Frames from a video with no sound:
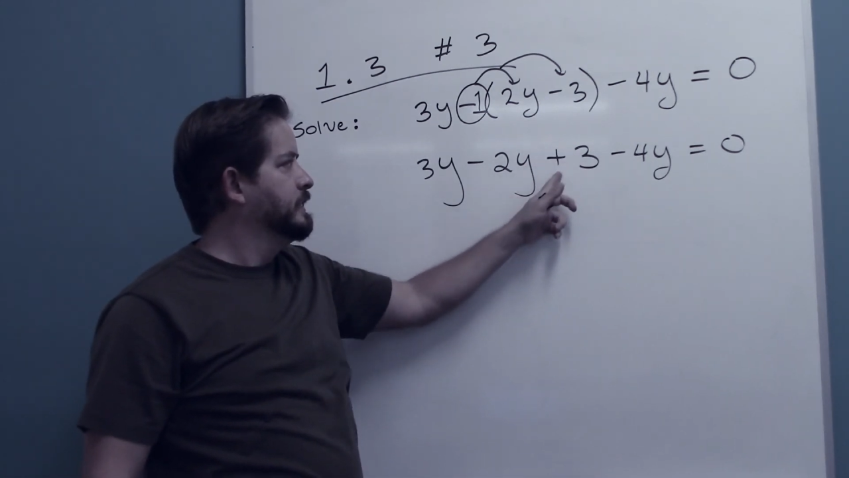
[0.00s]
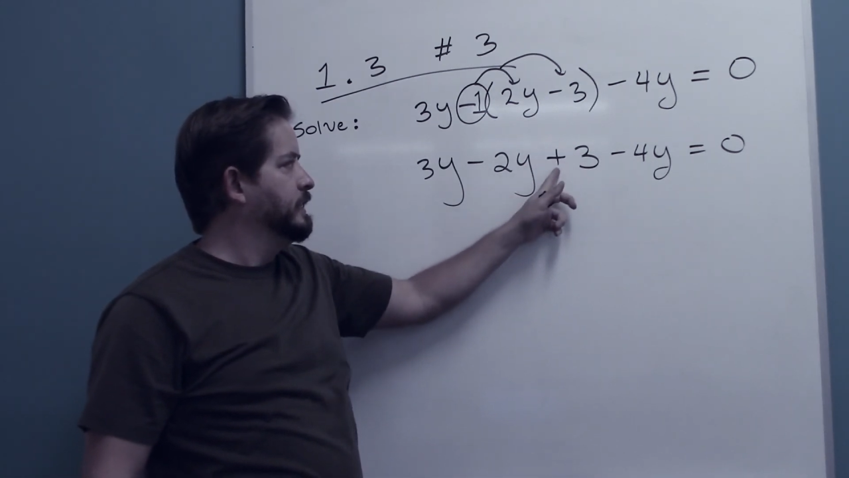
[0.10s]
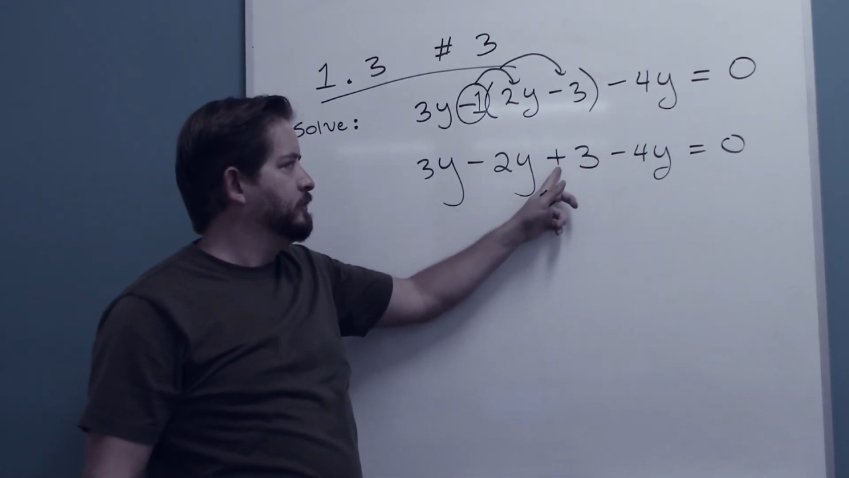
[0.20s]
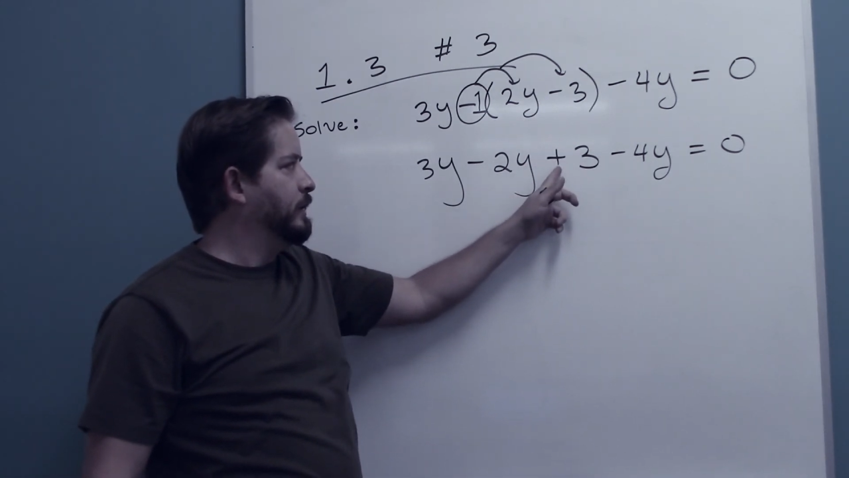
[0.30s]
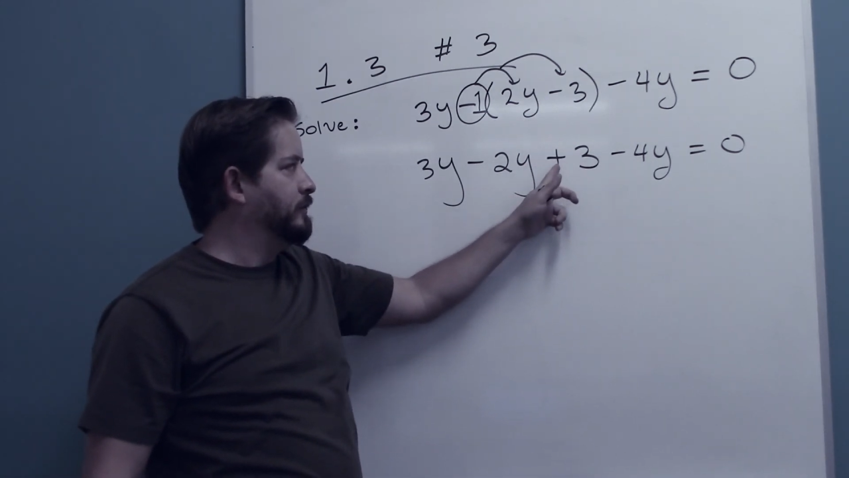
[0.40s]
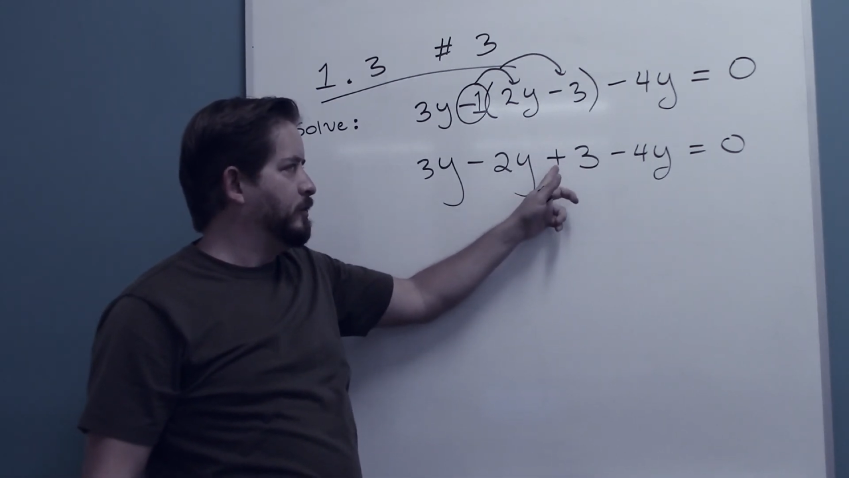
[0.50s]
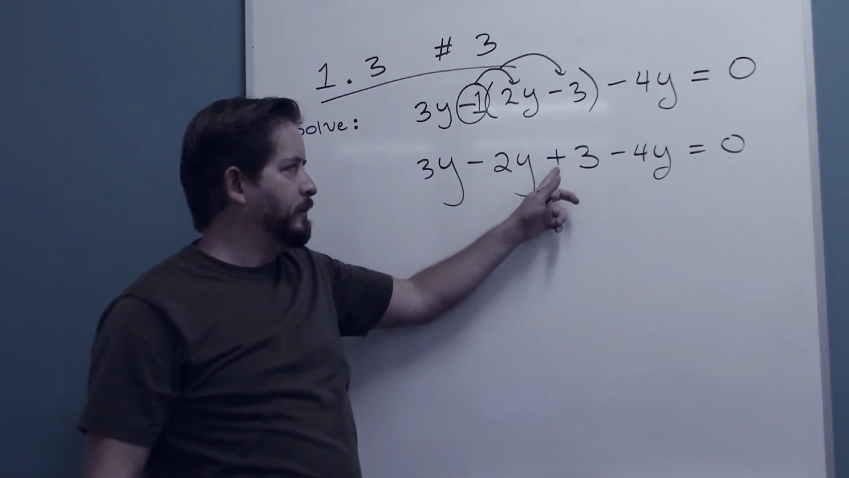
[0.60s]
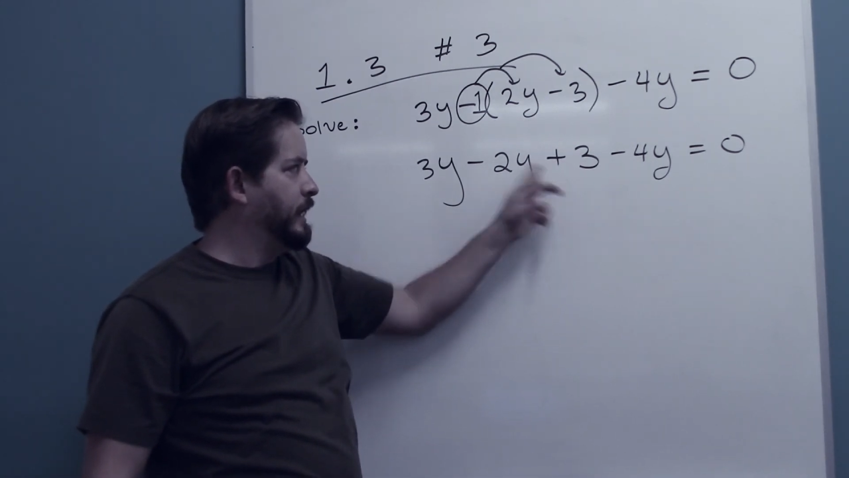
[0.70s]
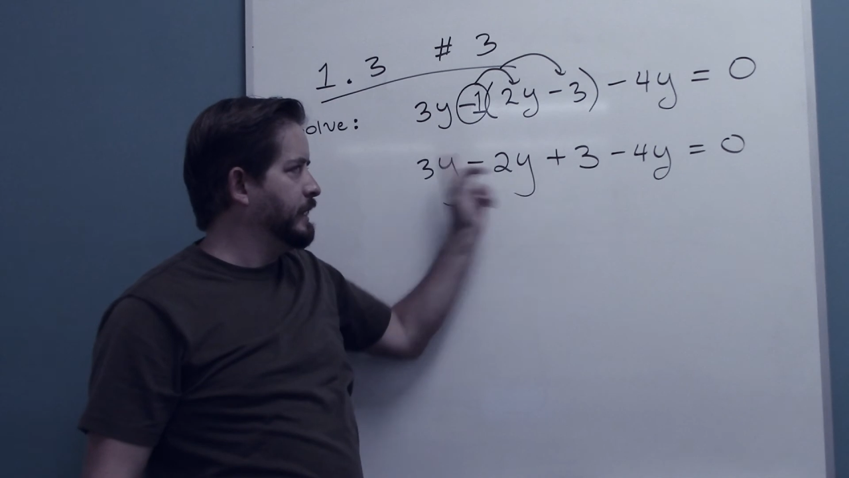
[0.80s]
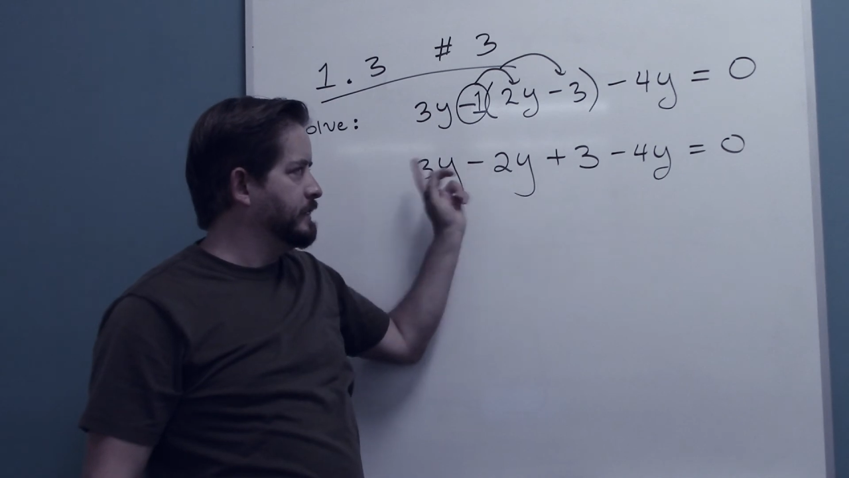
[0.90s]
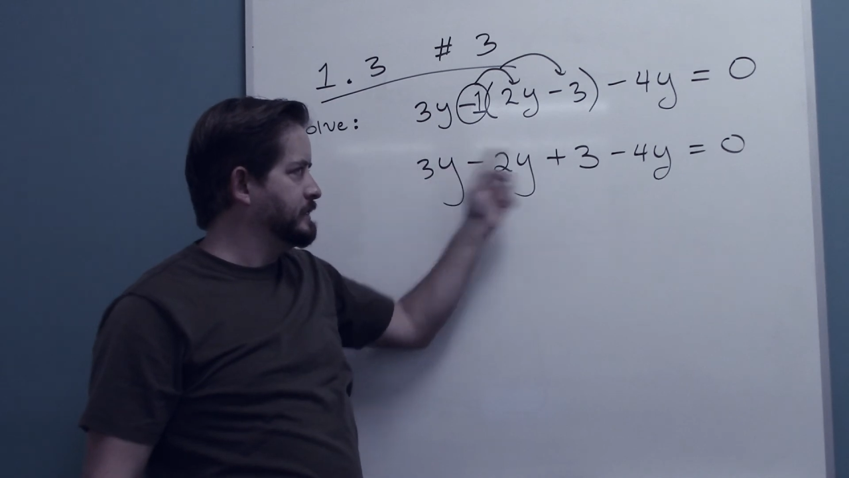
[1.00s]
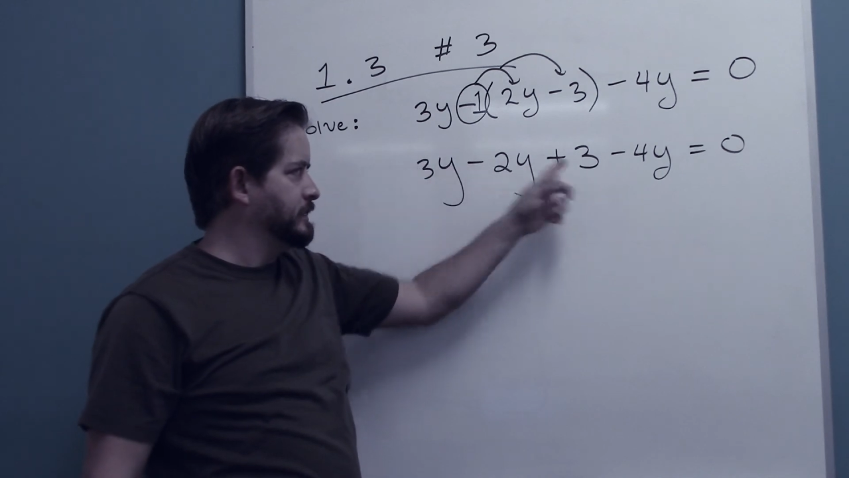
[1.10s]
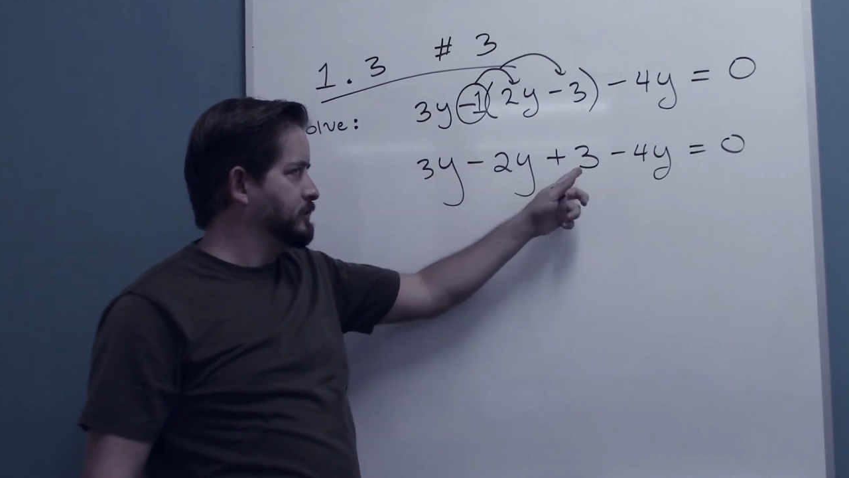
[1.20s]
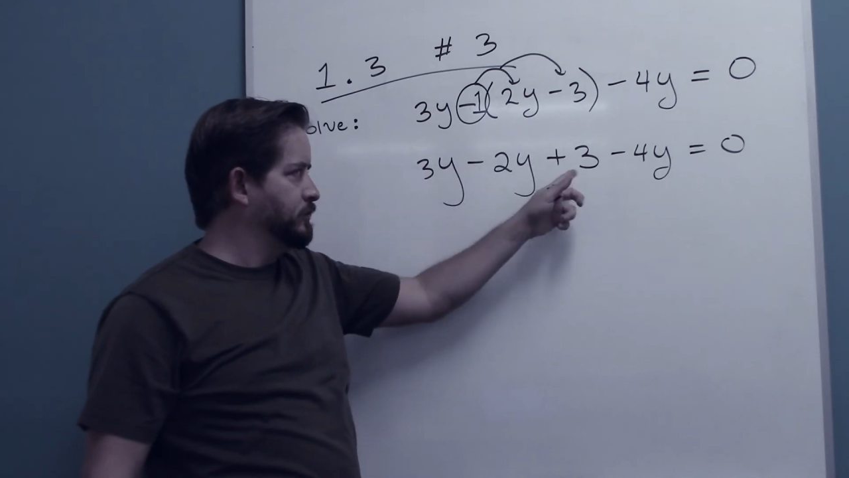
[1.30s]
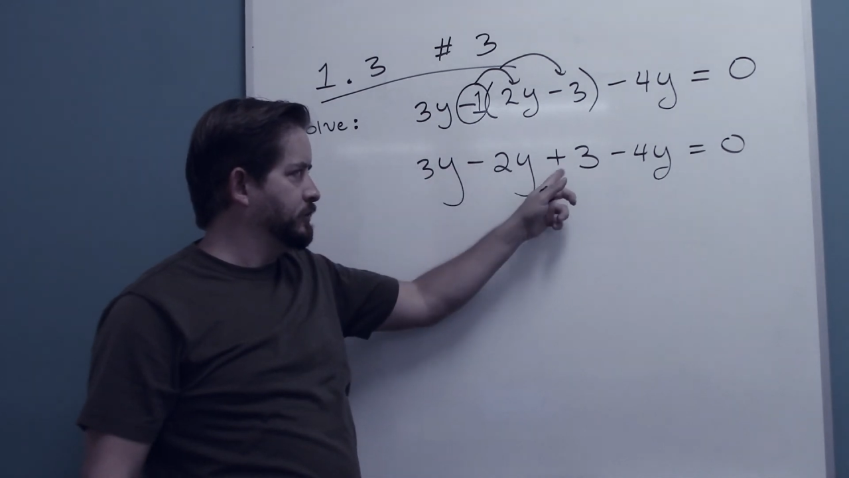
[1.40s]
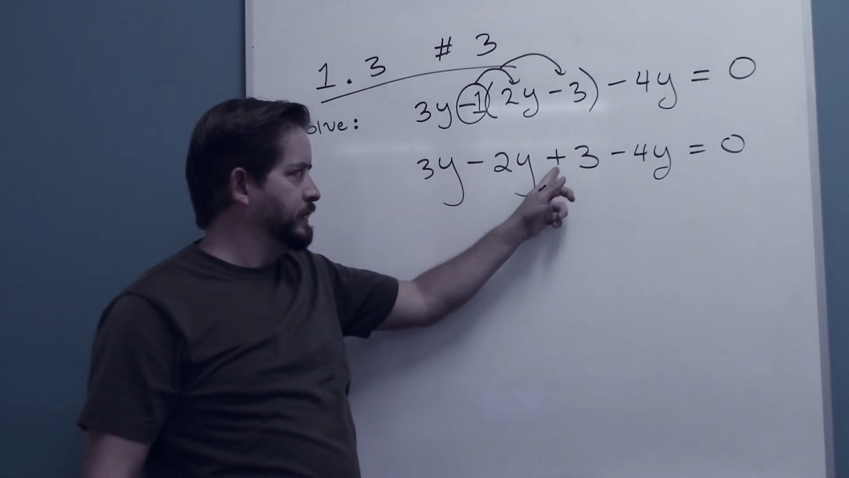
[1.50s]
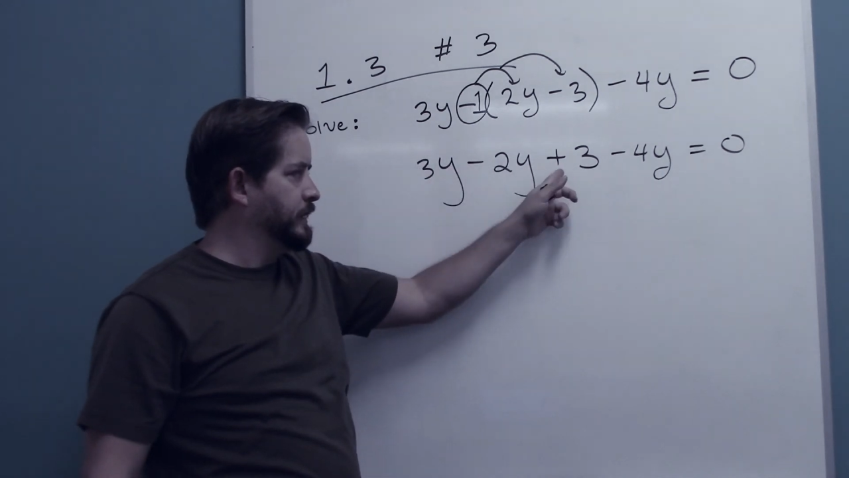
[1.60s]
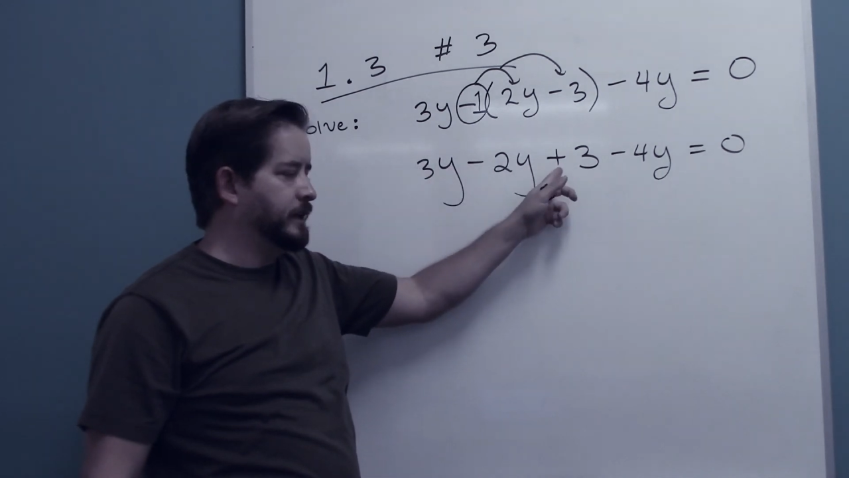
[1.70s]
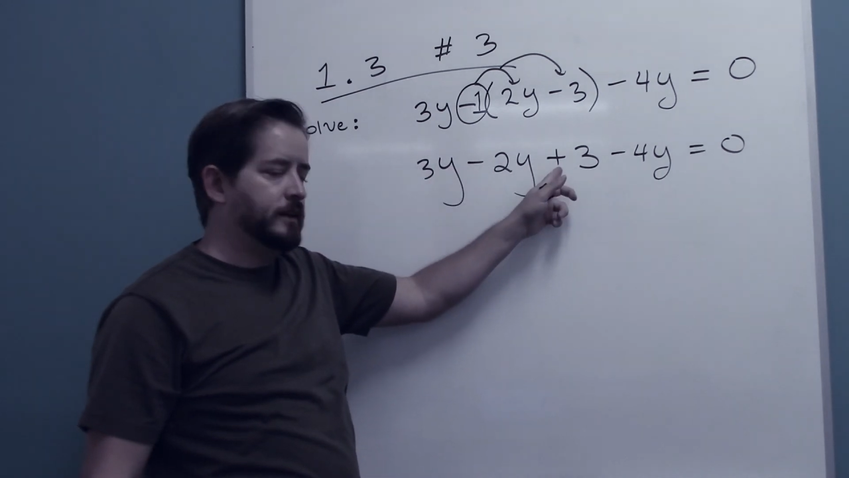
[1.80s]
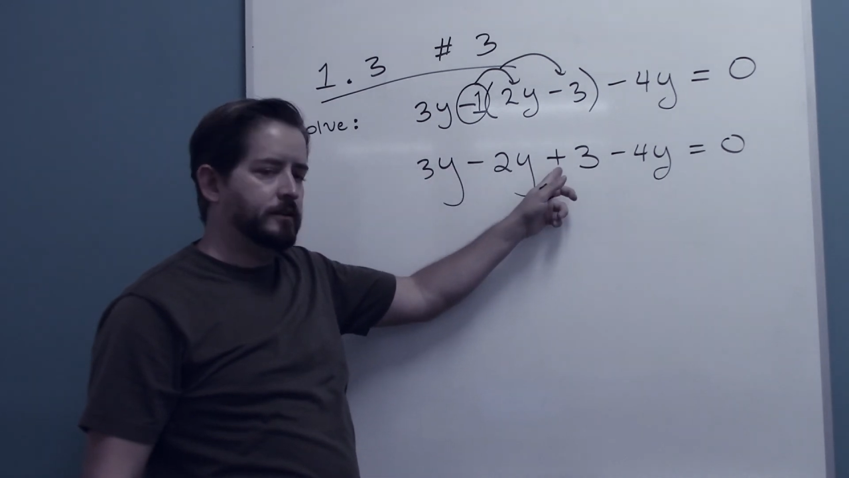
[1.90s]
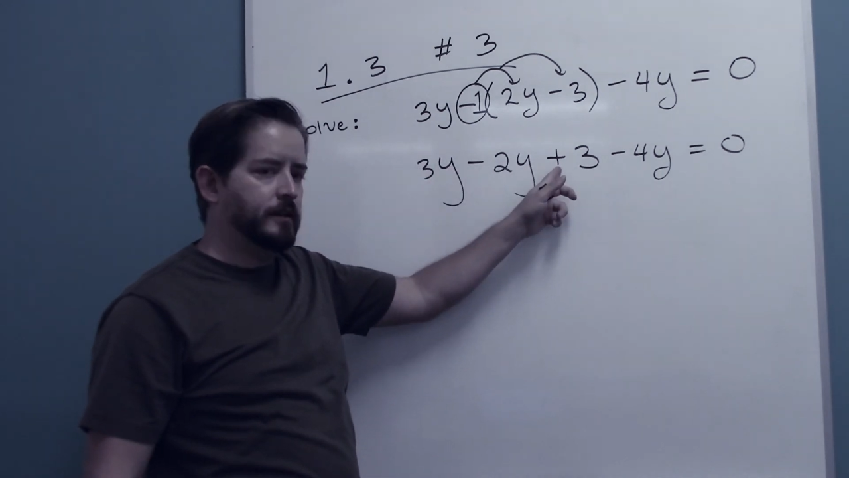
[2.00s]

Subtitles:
If you have a minus as you've written it here,